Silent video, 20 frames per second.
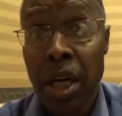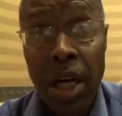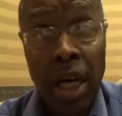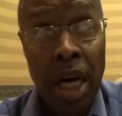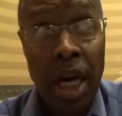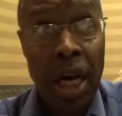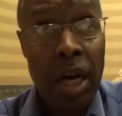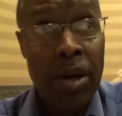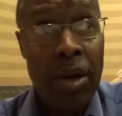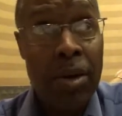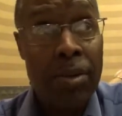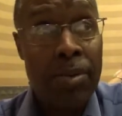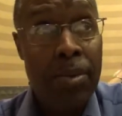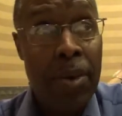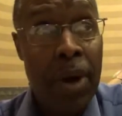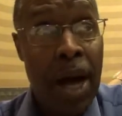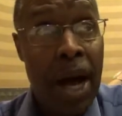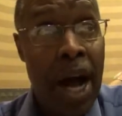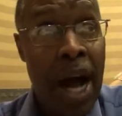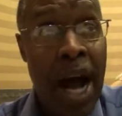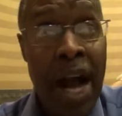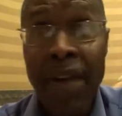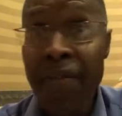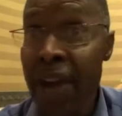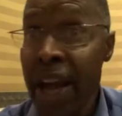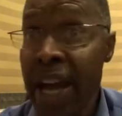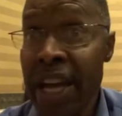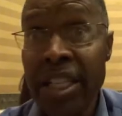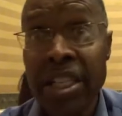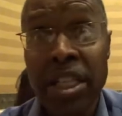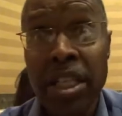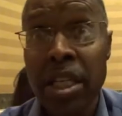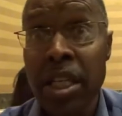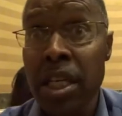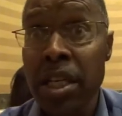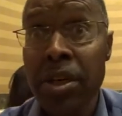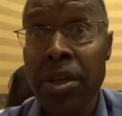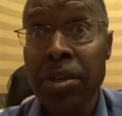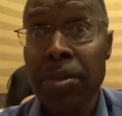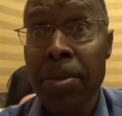I've had
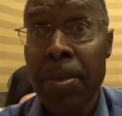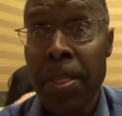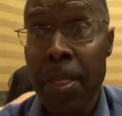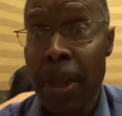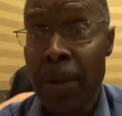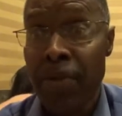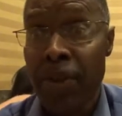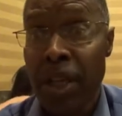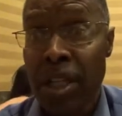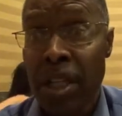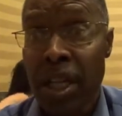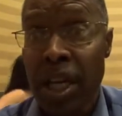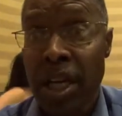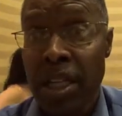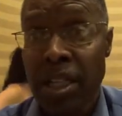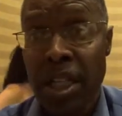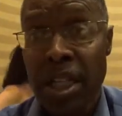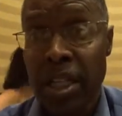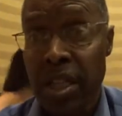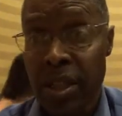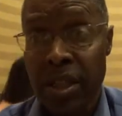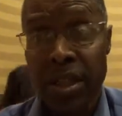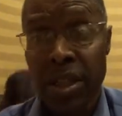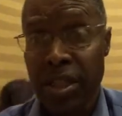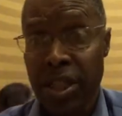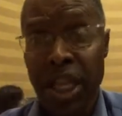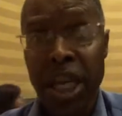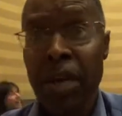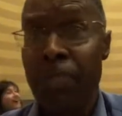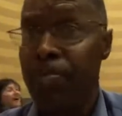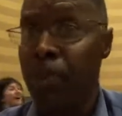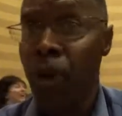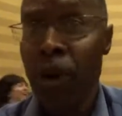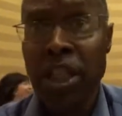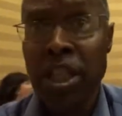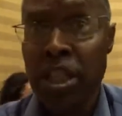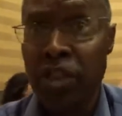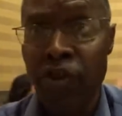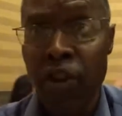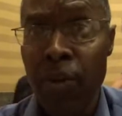to take
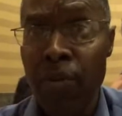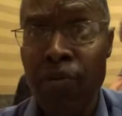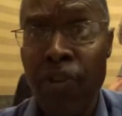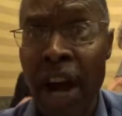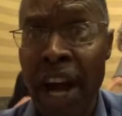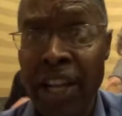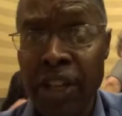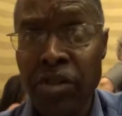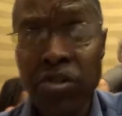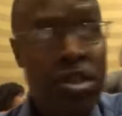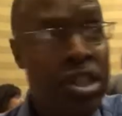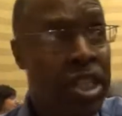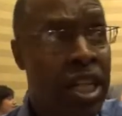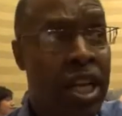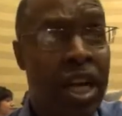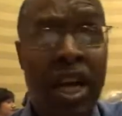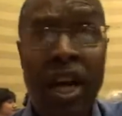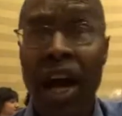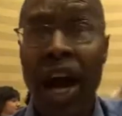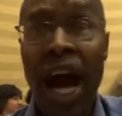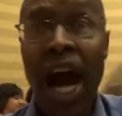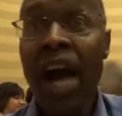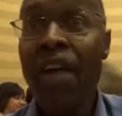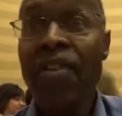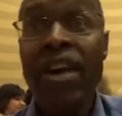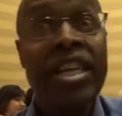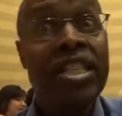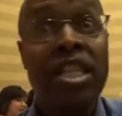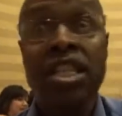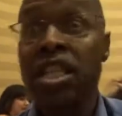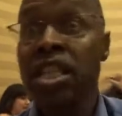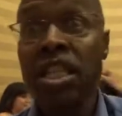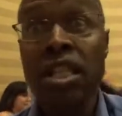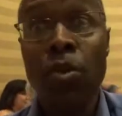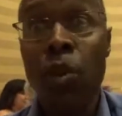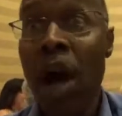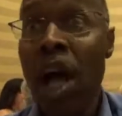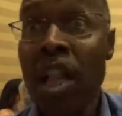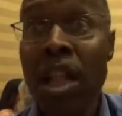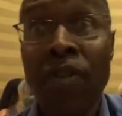points from fighters. I've had to
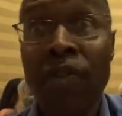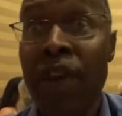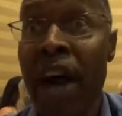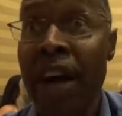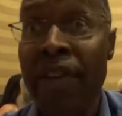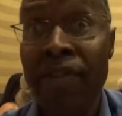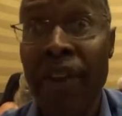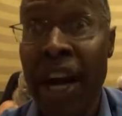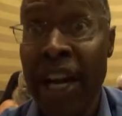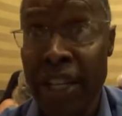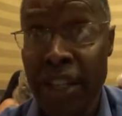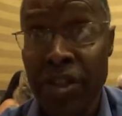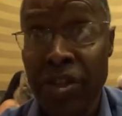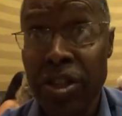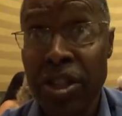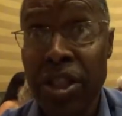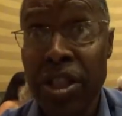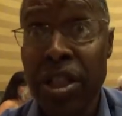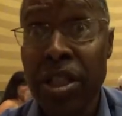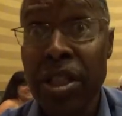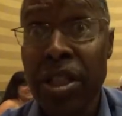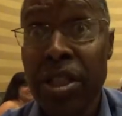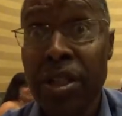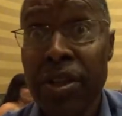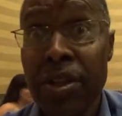disqualify fighters.